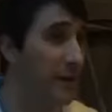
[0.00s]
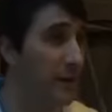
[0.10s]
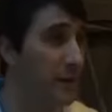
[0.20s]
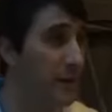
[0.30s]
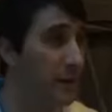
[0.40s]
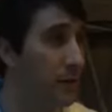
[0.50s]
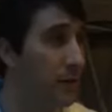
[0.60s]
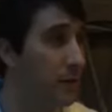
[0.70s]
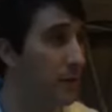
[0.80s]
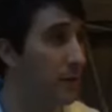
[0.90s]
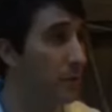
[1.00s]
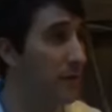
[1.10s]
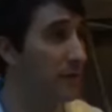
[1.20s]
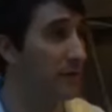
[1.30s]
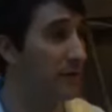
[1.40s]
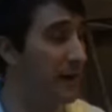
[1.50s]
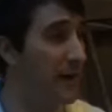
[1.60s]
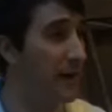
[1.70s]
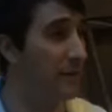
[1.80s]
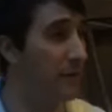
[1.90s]
enemy wants us to
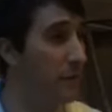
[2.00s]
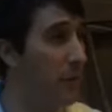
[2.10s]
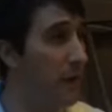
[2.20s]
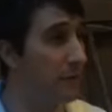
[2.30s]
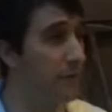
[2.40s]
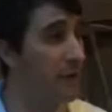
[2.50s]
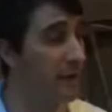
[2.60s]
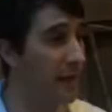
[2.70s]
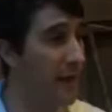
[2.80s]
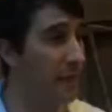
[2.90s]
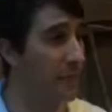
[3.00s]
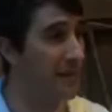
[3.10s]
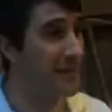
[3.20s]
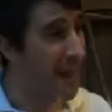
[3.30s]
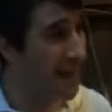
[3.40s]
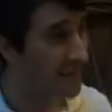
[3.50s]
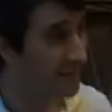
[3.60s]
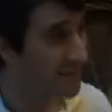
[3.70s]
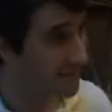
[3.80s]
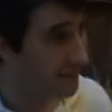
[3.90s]
have a poverty and lack
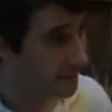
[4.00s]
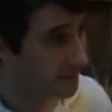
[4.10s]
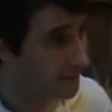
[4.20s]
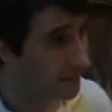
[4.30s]
mentality.